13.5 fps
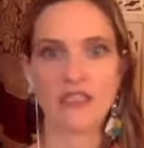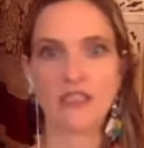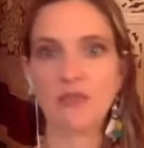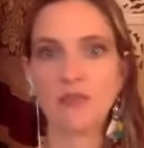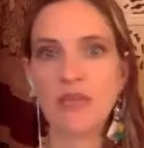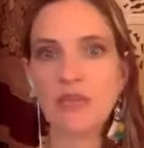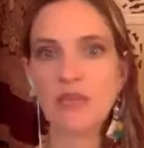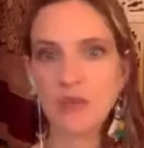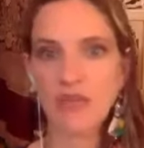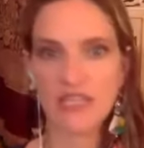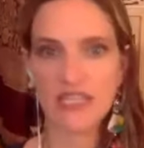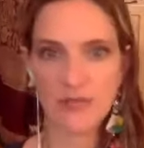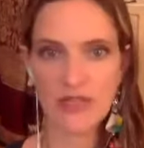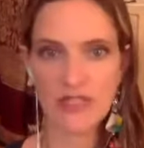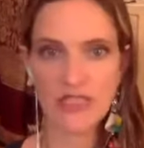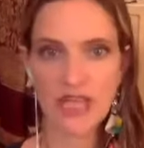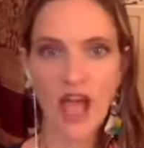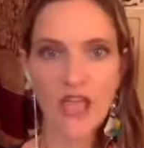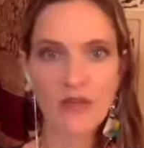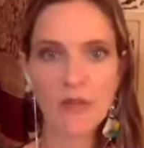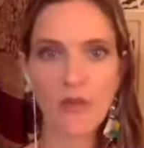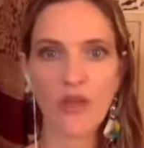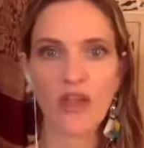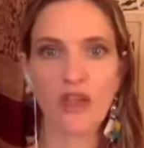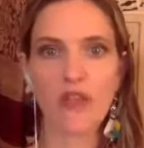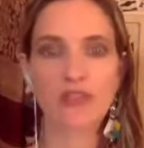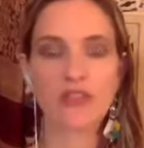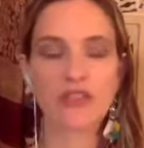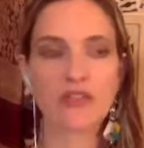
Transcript: to the people I spend time with,